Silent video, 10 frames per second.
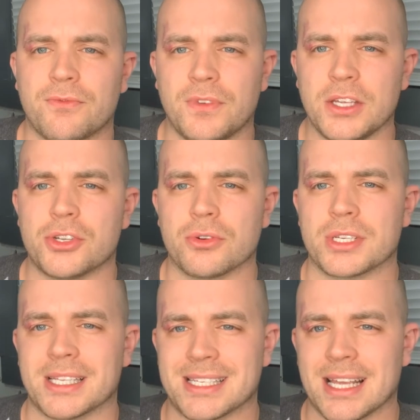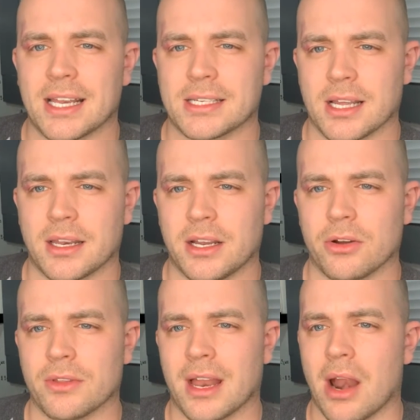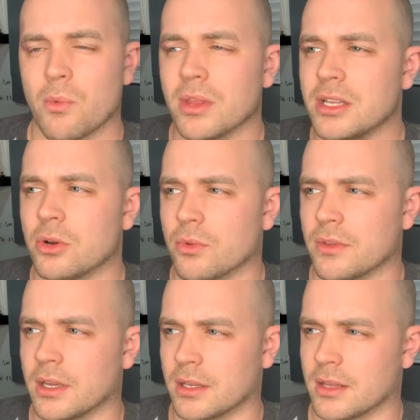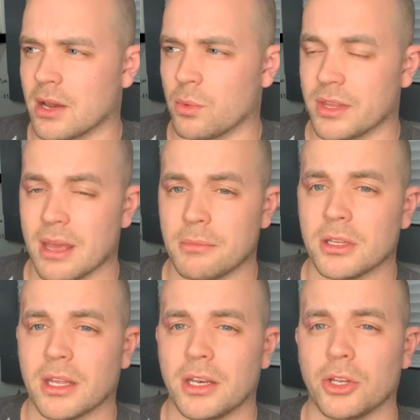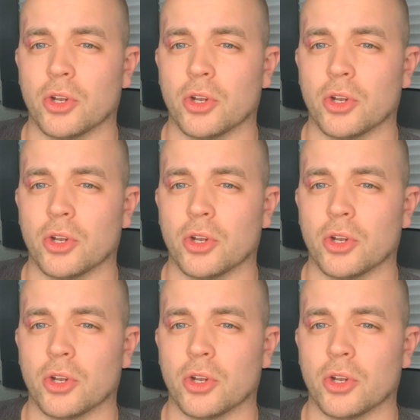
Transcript: features and settings on here that I really don't think that with emulating,